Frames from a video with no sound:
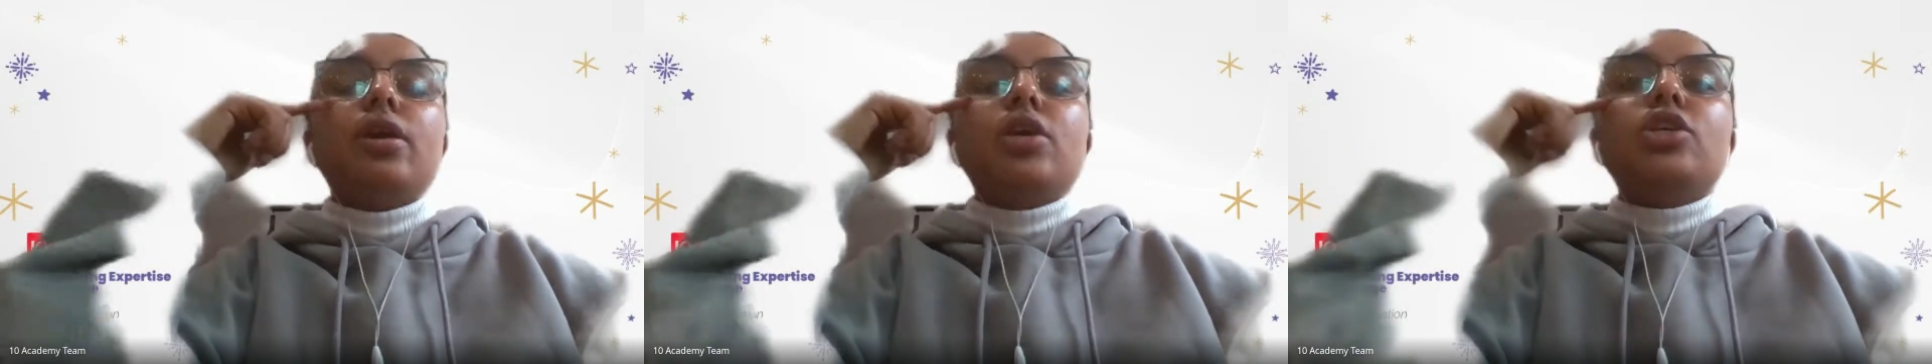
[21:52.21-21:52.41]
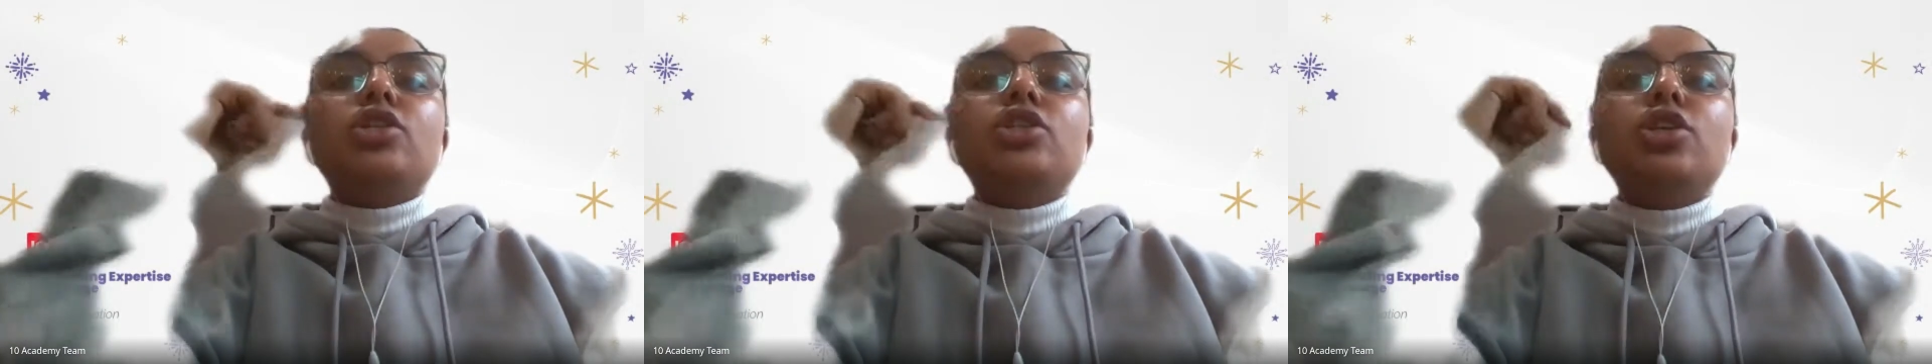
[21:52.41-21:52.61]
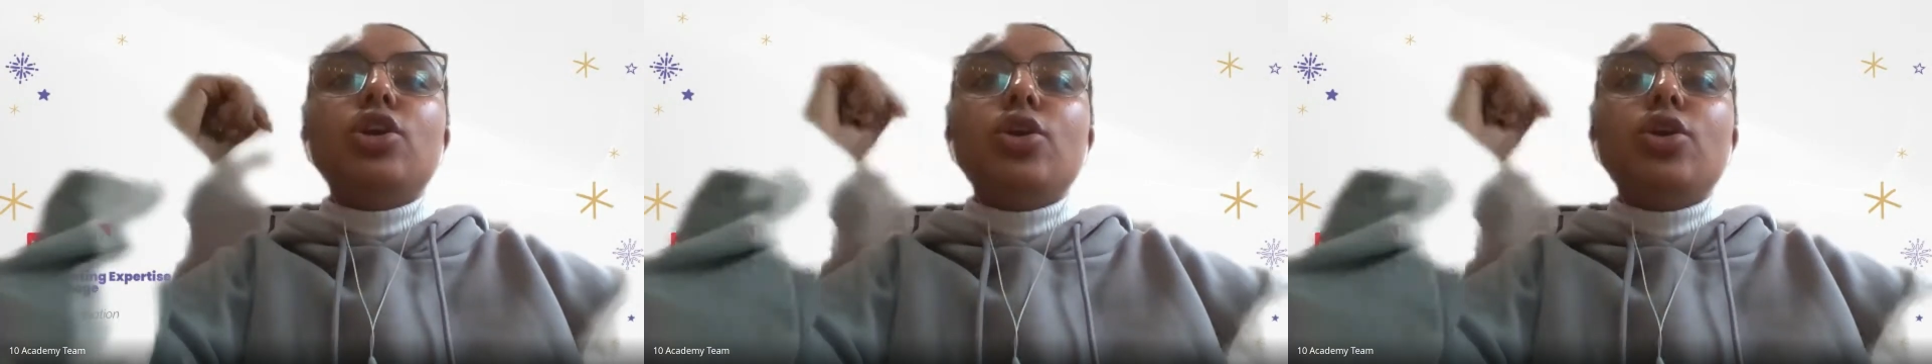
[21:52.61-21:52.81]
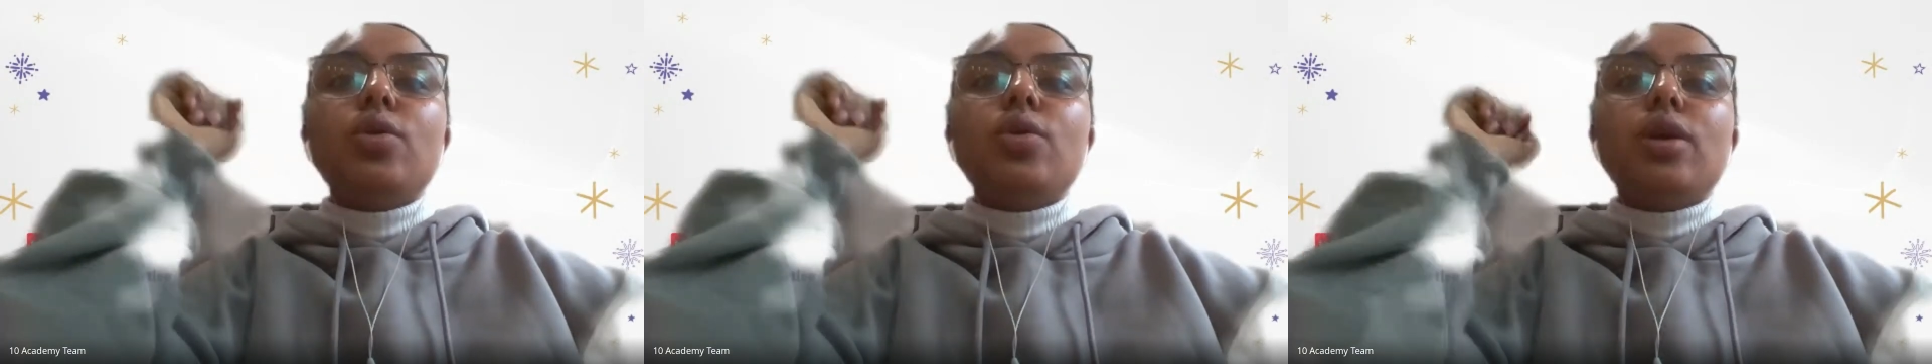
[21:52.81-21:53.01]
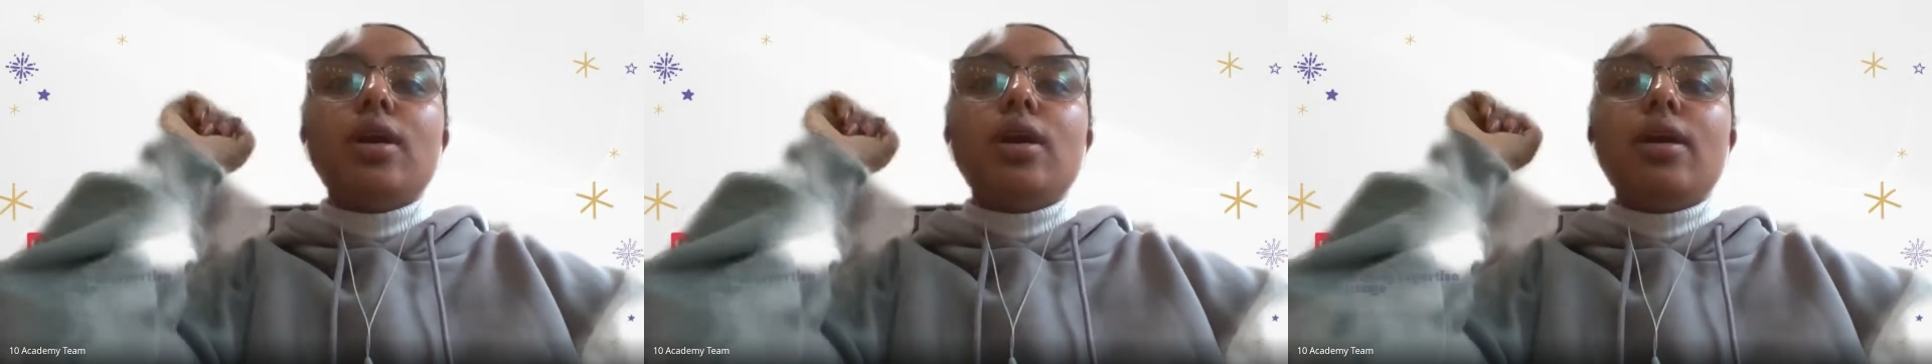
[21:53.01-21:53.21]
so
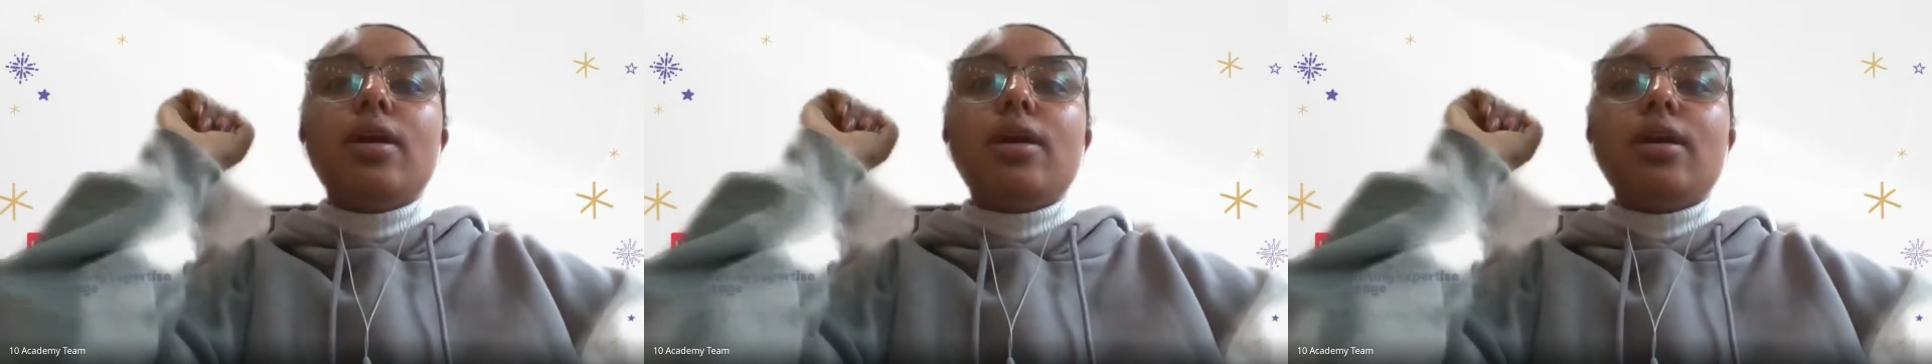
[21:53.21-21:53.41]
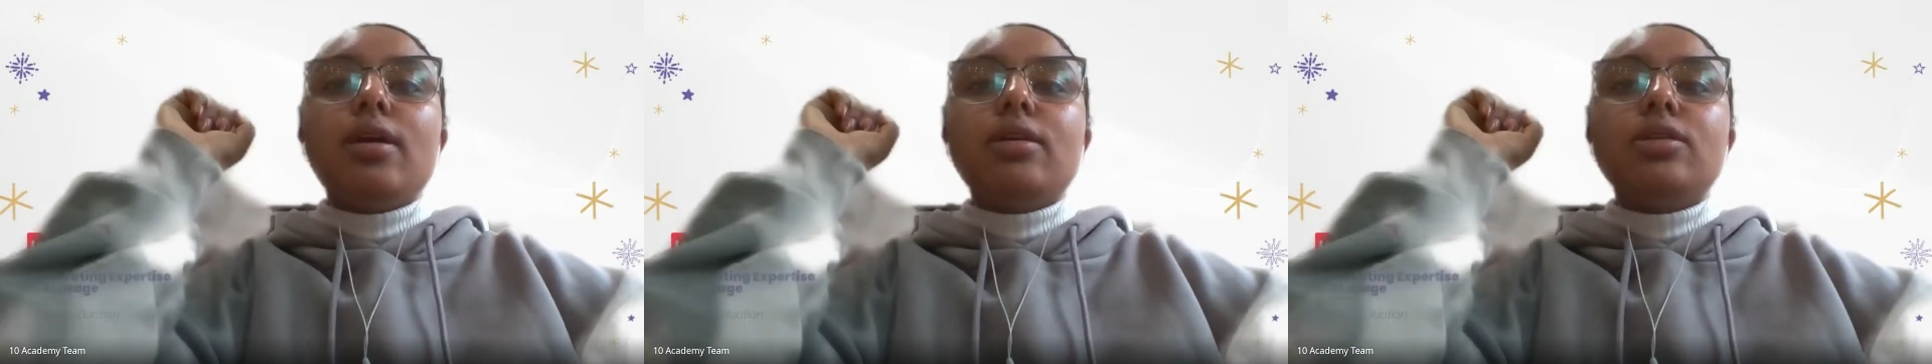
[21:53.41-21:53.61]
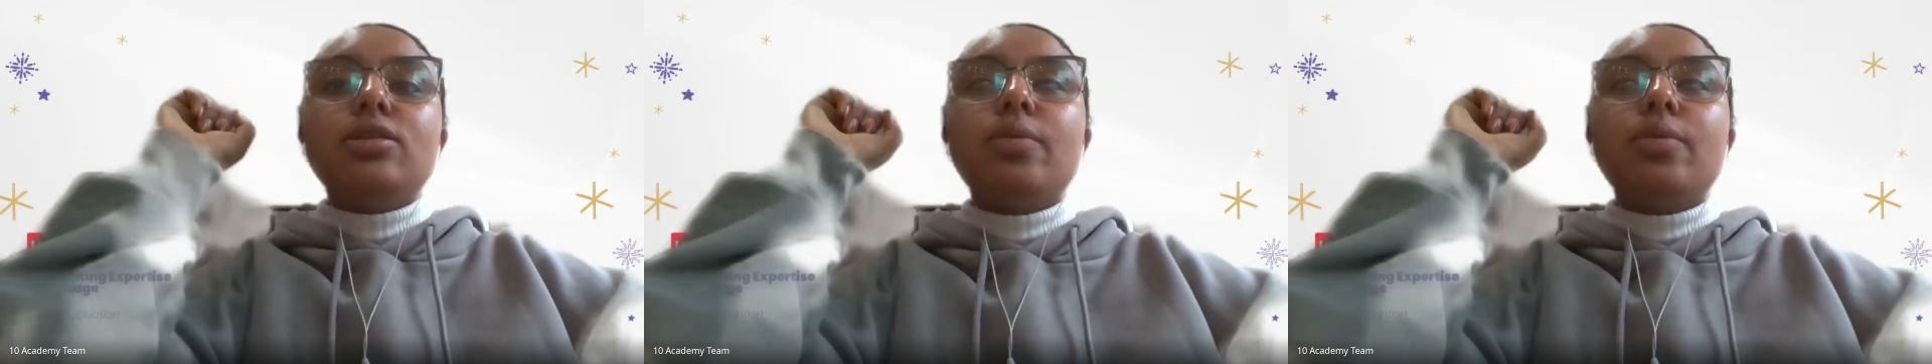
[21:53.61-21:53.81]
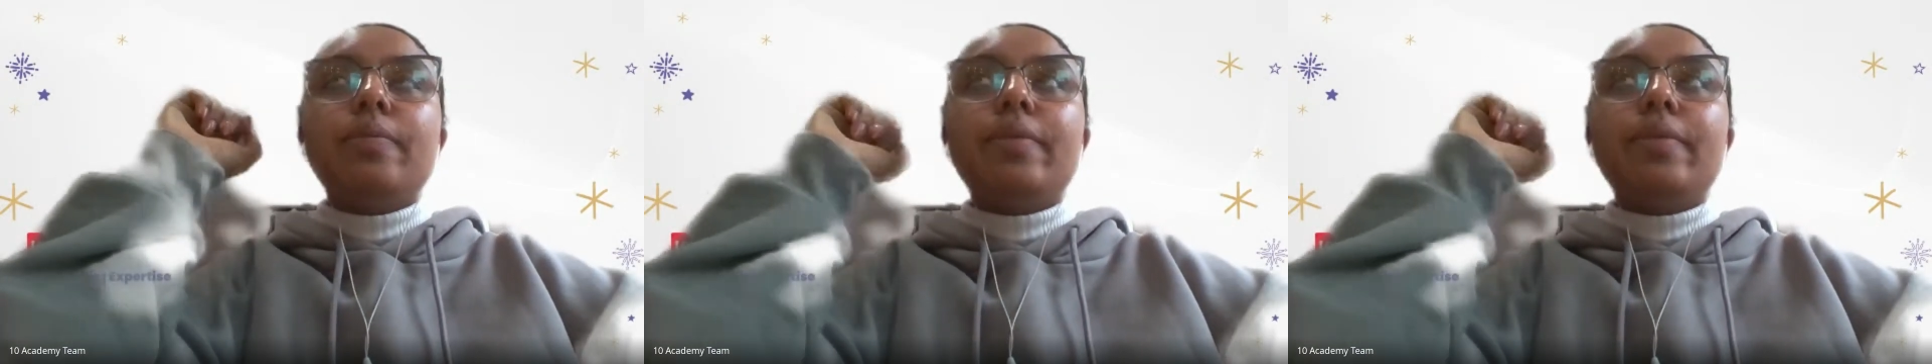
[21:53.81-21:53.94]
uh, so